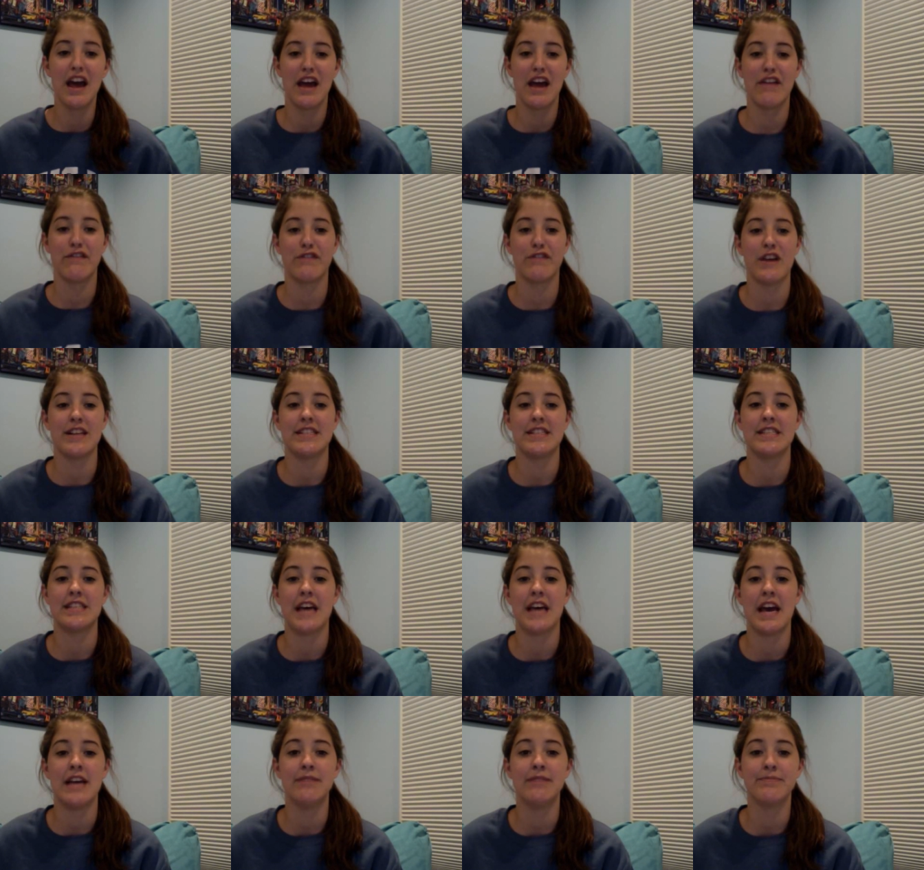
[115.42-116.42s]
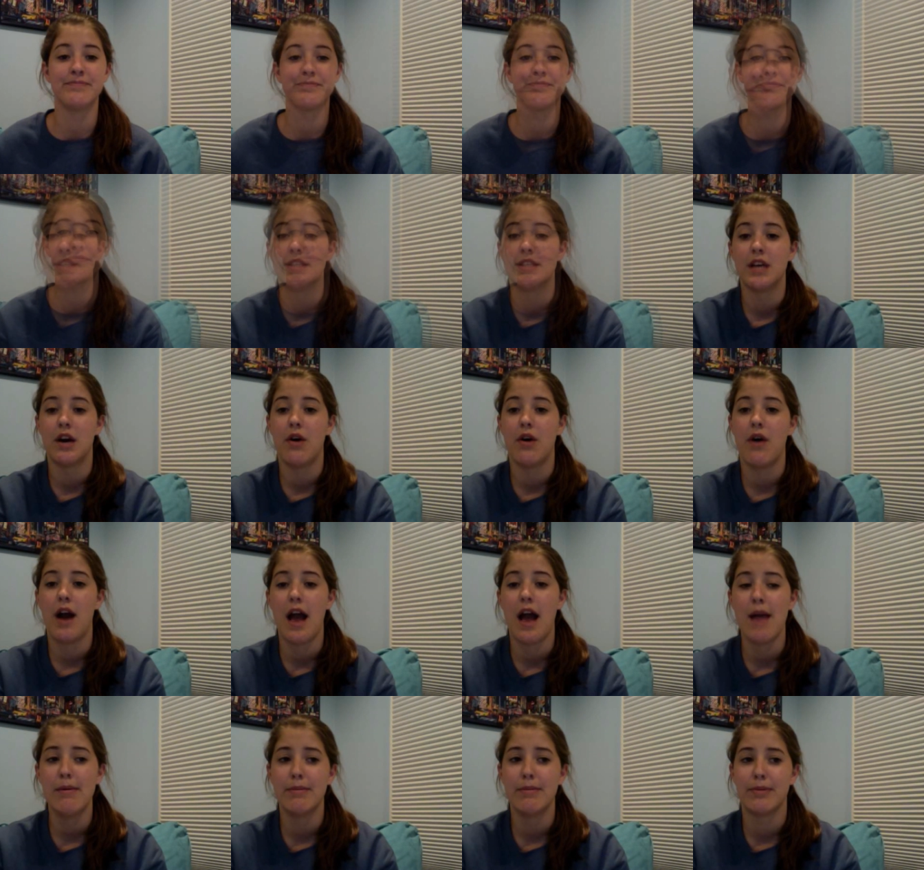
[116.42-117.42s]
and friends say. So
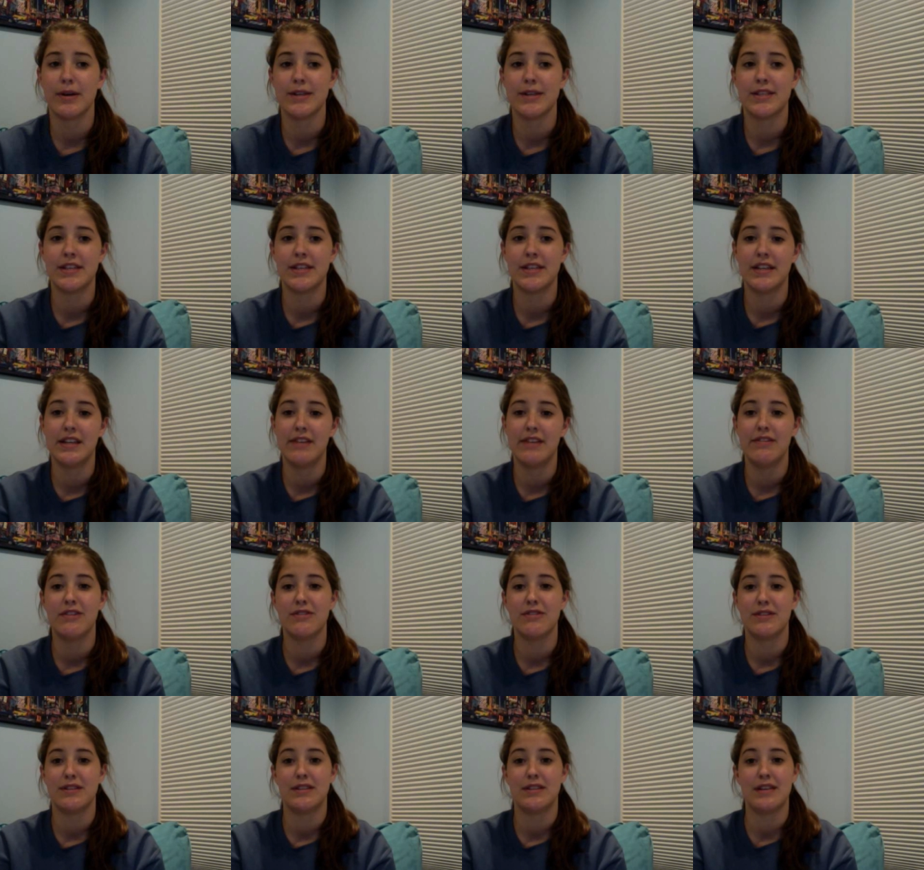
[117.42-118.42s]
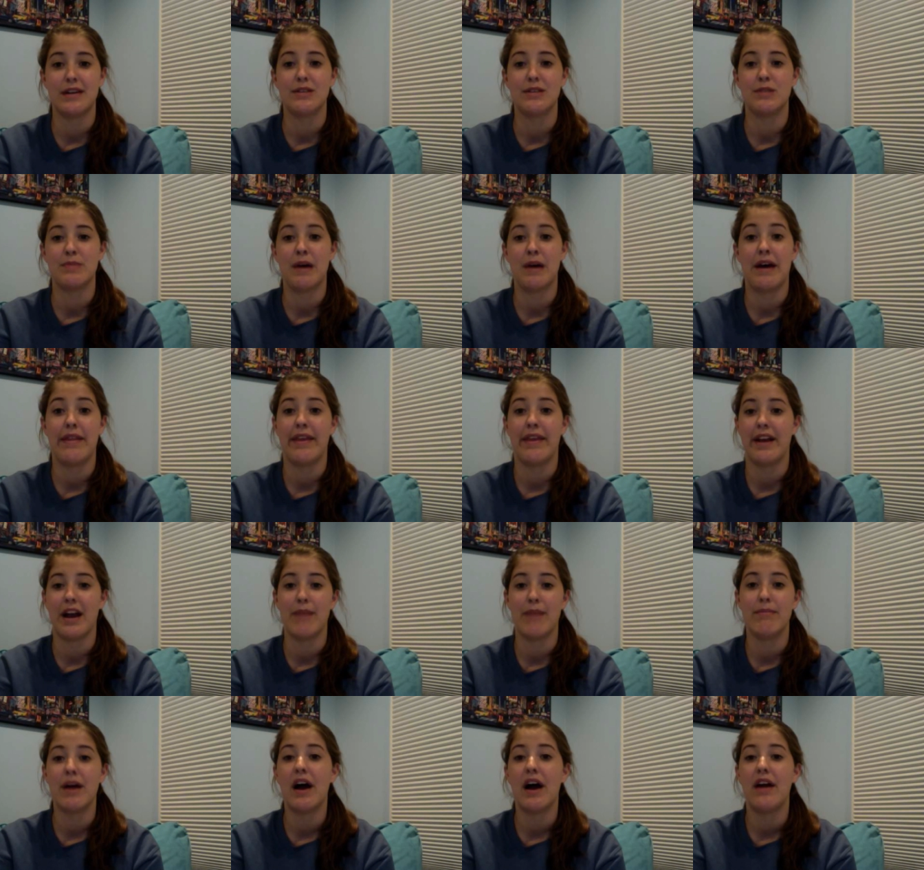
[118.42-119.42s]
I'm a person, even though this sounds bad, like,
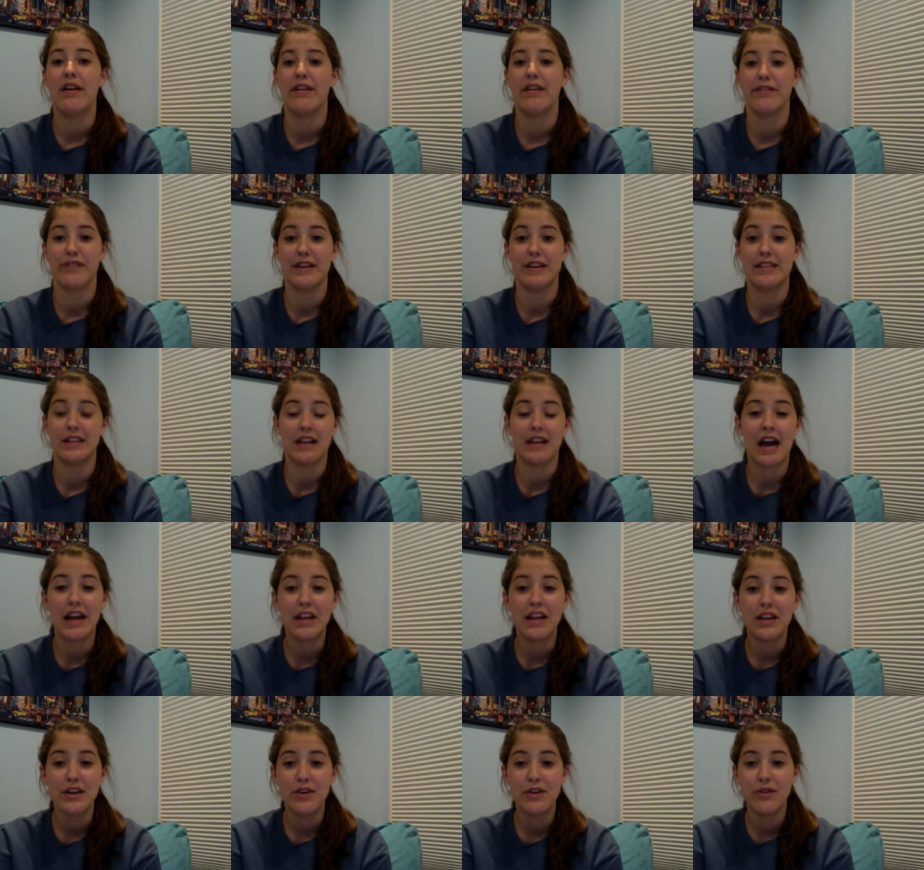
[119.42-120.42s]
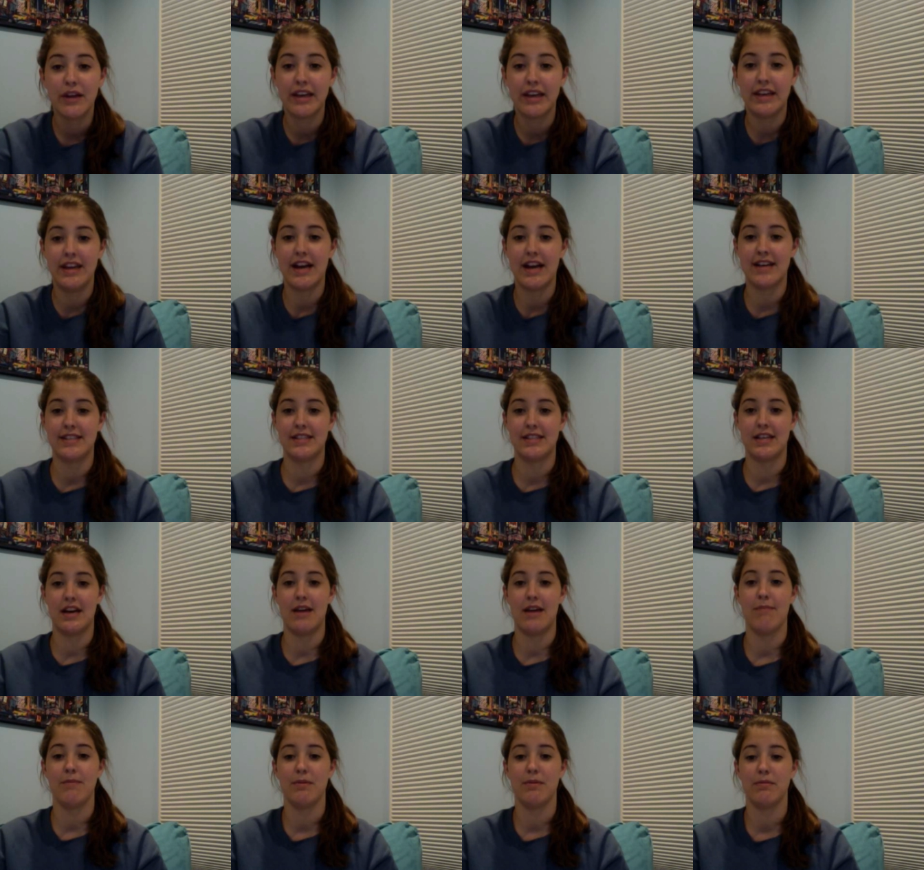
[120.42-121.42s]
I'm not afraid to lie to you. Like, yes,
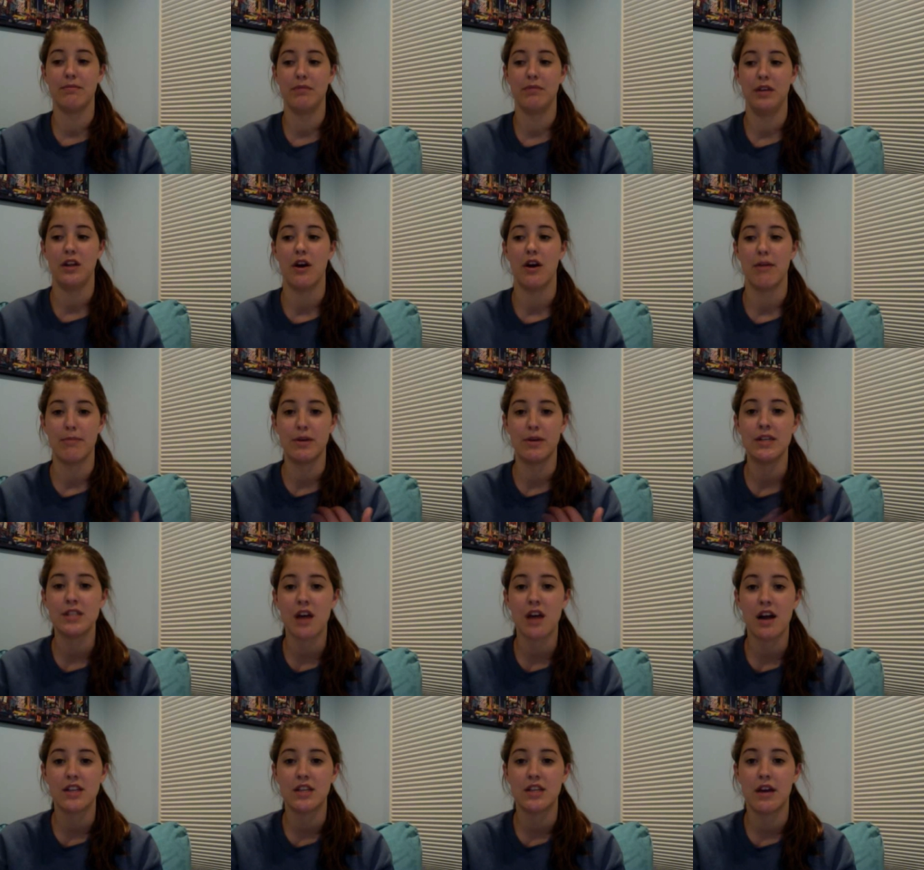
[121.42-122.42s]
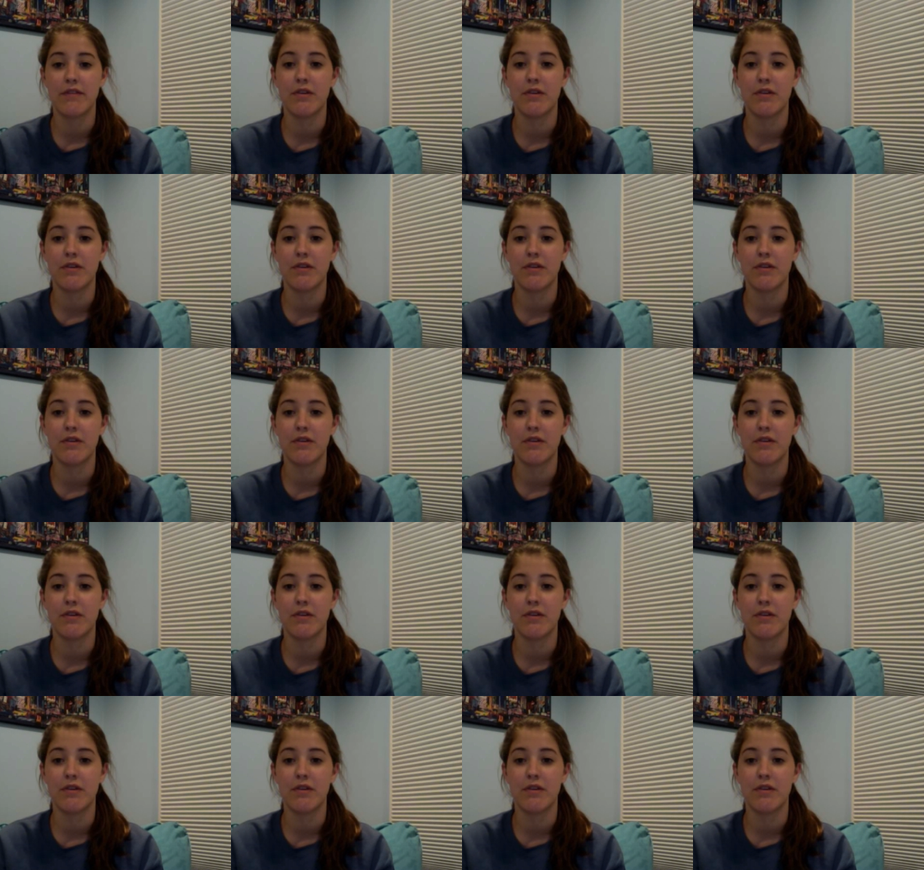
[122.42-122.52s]
I'm, you know, I'm going to talk to